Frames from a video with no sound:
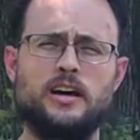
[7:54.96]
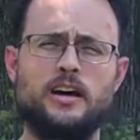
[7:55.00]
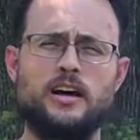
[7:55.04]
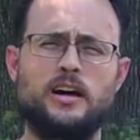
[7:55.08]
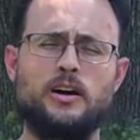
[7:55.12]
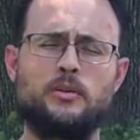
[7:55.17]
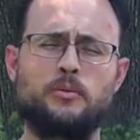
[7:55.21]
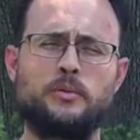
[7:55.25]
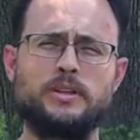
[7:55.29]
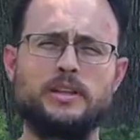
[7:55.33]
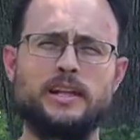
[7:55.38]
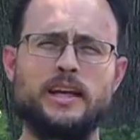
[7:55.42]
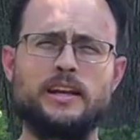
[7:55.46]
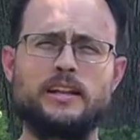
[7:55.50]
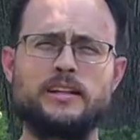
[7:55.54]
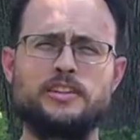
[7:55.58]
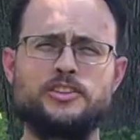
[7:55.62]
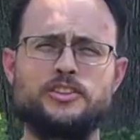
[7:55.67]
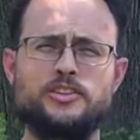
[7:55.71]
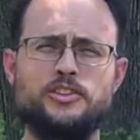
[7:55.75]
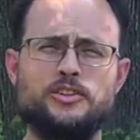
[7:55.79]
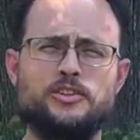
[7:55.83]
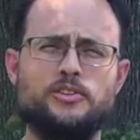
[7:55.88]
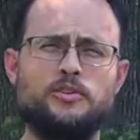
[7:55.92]
uh, related
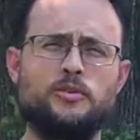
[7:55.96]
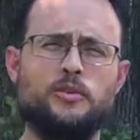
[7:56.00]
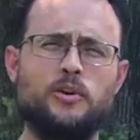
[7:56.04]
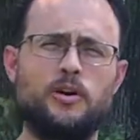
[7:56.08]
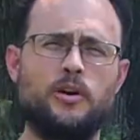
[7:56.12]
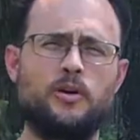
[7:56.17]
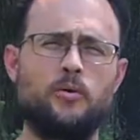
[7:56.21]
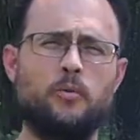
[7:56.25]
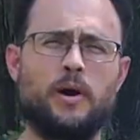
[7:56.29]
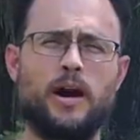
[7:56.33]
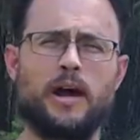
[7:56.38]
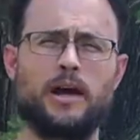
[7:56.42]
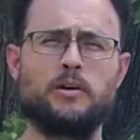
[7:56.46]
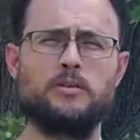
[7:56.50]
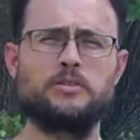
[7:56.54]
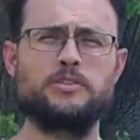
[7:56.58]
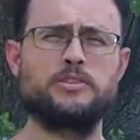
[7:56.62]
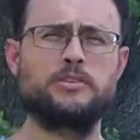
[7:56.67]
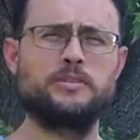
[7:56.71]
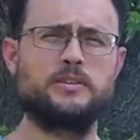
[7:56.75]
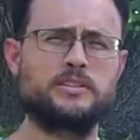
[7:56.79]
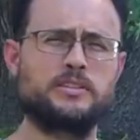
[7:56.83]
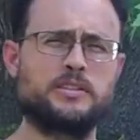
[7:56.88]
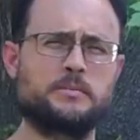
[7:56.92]
to why I was
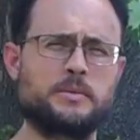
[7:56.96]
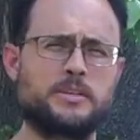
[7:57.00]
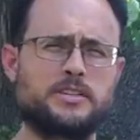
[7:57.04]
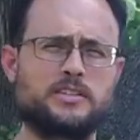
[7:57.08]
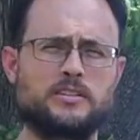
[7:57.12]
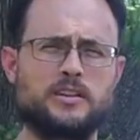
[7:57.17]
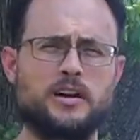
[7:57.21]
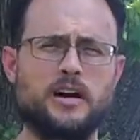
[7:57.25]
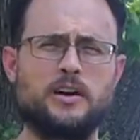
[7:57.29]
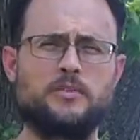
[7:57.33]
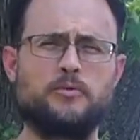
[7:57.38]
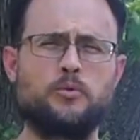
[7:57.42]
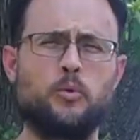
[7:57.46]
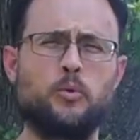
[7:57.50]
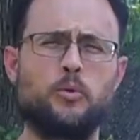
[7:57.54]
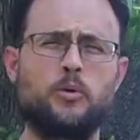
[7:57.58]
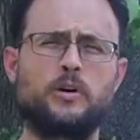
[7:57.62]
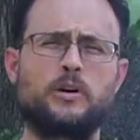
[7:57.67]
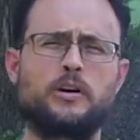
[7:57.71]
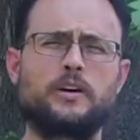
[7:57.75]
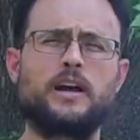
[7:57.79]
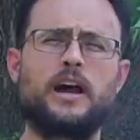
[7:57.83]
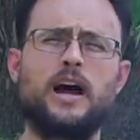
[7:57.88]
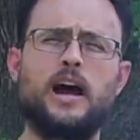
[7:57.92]
doing some of the stuff
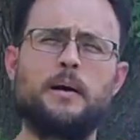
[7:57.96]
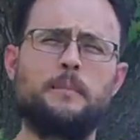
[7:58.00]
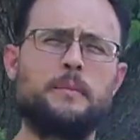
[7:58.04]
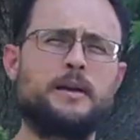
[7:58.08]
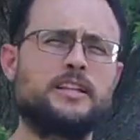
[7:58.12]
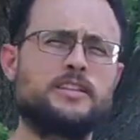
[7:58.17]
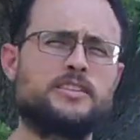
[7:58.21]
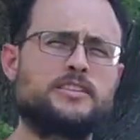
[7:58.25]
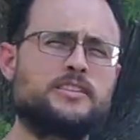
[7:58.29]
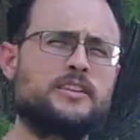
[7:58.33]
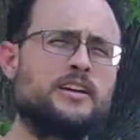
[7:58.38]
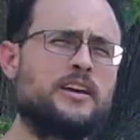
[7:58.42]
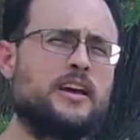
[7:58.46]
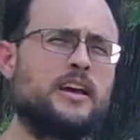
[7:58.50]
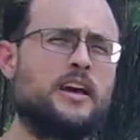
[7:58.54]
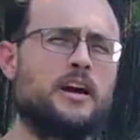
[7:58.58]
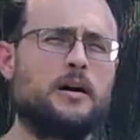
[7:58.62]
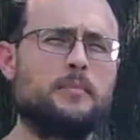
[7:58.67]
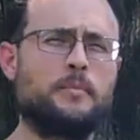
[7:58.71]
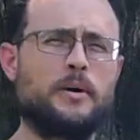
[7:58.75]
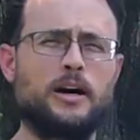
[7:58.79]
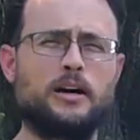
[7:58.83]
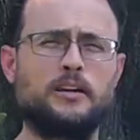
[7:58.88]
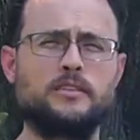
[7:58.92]
or comments
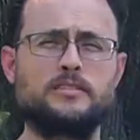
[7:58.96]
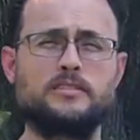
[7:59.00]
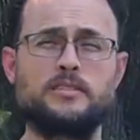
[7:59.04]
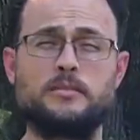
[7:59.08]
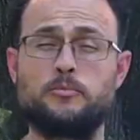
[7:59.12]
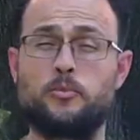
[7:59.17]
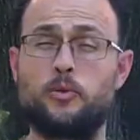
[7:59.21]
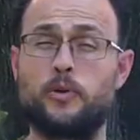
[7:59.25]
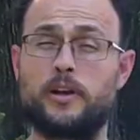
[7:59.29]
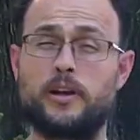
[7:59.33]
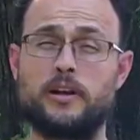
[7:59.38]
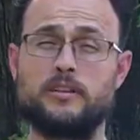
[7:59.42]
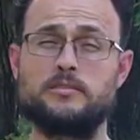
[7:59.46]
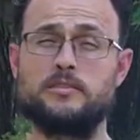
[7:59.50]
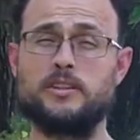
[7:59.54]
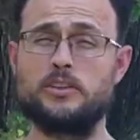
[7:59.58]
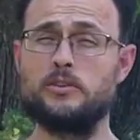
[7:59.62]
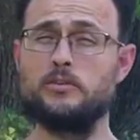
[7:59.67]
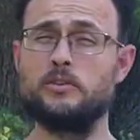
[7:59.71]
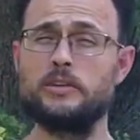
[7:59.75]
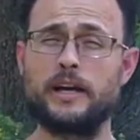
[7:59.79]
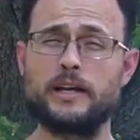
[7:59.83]
about some workouts that you